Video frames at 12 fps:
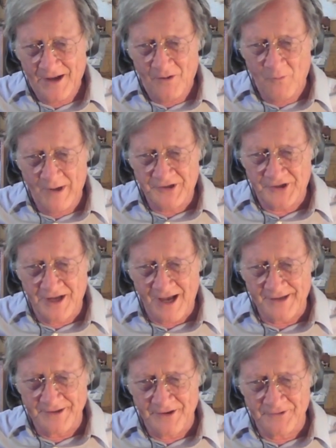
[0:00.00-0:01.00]
Which
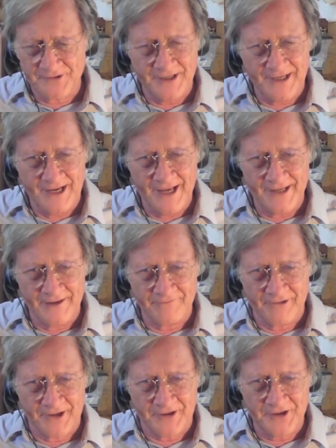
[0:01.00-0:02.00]
God knows he had
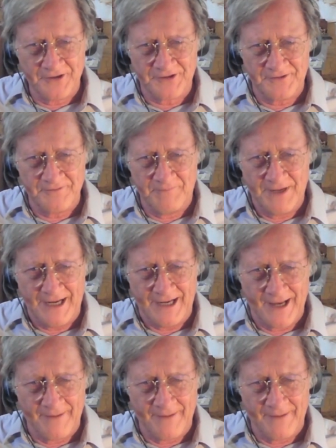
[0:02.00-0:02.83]
every excuse to be.